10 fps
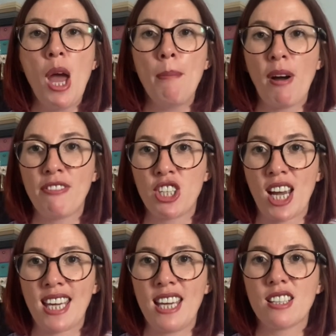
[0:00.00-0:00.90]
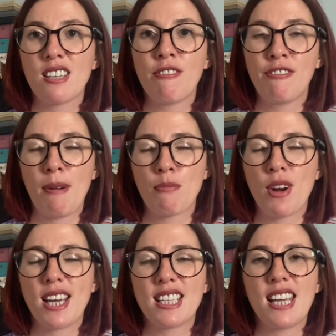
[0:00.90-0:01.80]
puffer jacket
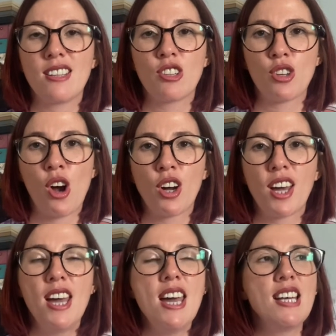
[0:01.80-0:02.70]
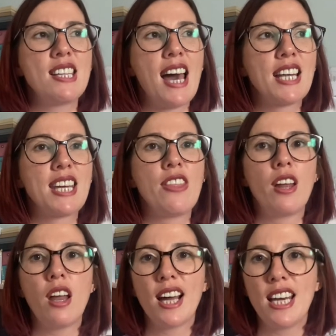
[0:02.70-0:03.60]
fabrics in stock. So they had it in the
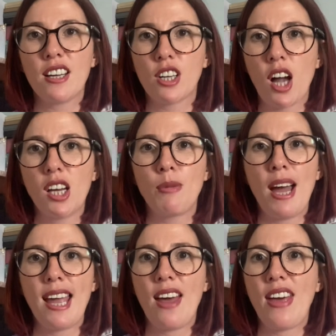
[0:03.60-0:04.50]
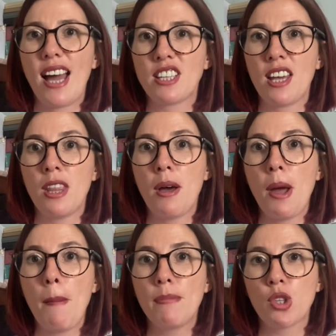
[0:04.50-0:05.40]
lilac colorway and they had it in
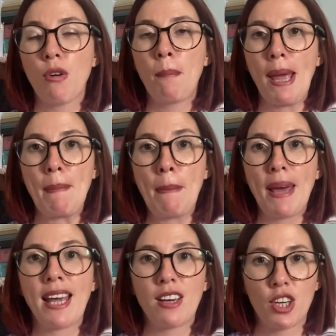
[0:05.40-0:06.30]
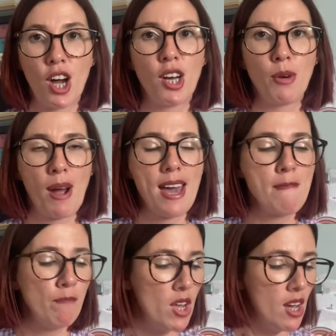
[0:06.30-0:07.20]
the sort of baby pink colorway.
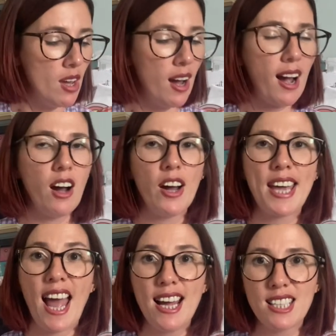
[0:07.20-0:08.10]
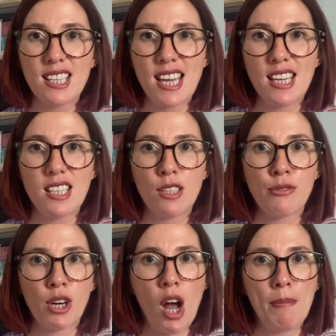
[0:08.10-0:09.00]
I hesitated
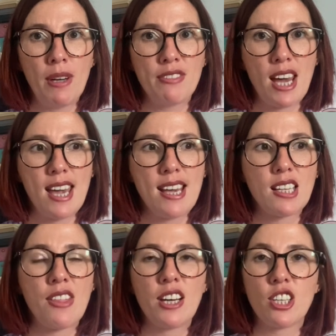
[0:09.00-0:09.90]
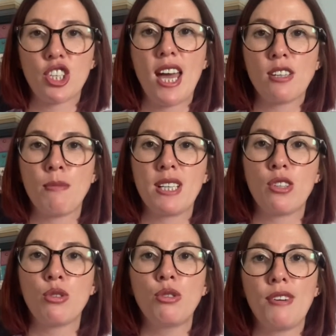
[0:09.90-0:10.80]
for a couple of days and then I shared on my
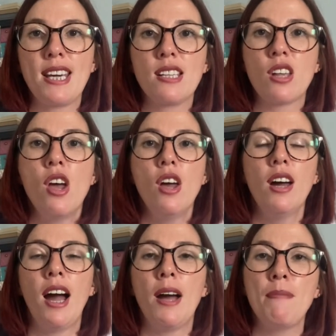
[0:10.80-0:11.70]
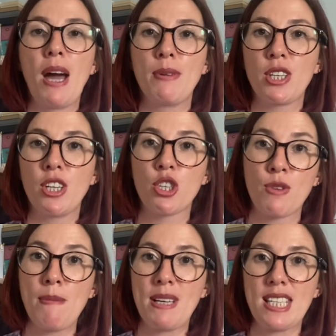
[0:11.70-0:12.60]
stories that I was gonna
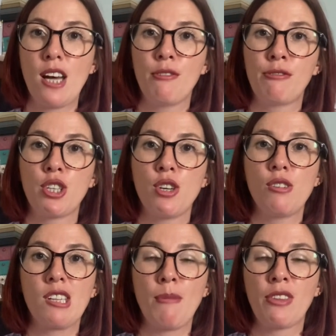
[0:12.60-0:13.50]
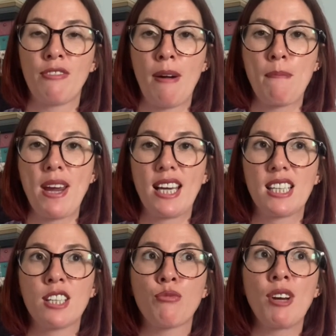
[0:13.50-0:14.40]
treat myself to some of the fabric. I'd
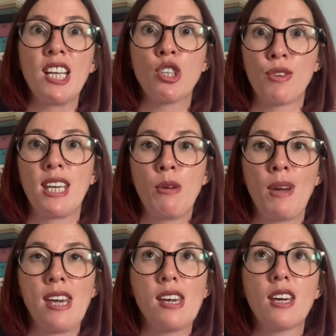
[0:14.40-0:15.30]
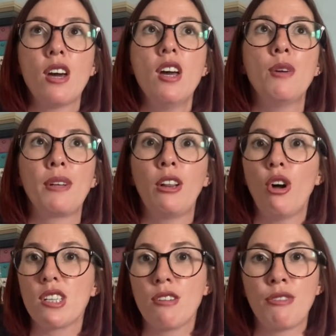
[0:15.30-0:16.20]
had a really tricky week with
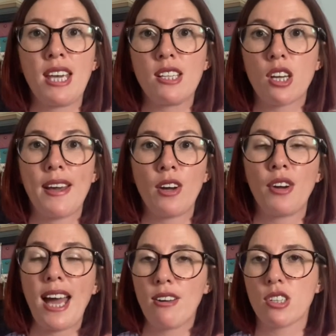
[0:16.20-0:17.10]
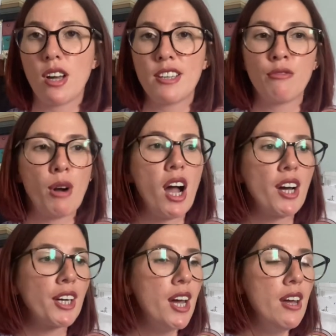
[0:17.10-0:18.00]
lots of things going on outside of
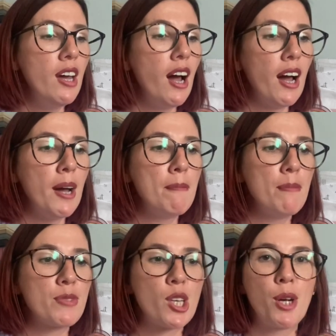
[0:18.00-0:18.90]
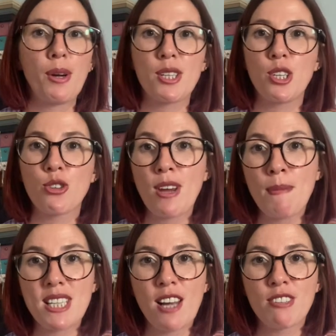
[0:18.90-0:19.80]
work. So I was going to treat
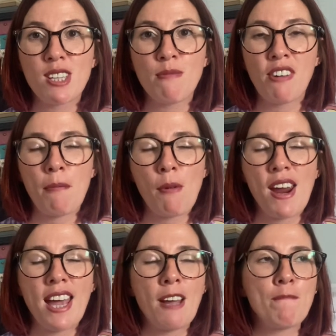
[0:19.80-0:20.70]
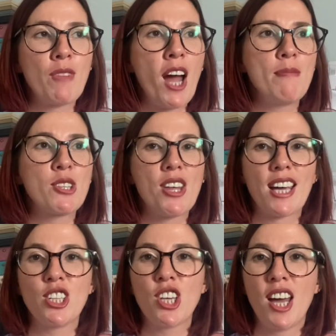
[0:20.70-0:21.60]
myself to some fabric so that I
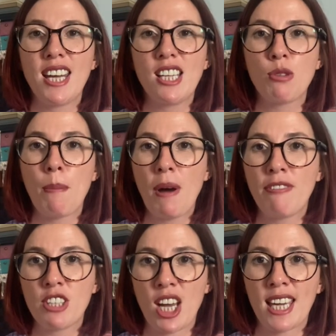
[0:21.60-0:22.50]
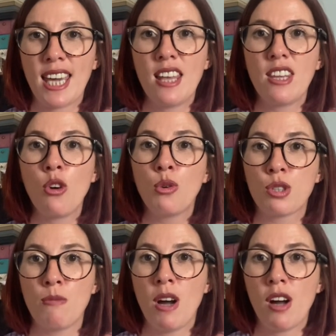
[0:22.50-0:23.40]
can turn it into a puffer jacket in the
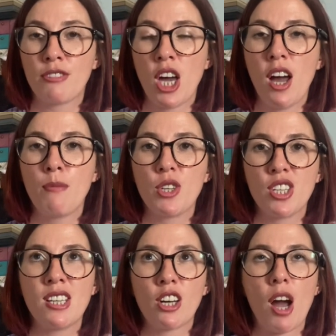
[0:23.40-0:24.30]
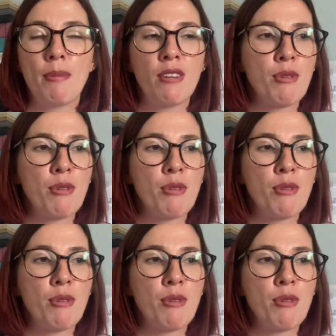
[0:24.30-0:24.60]
autumn half term, which is in a couple of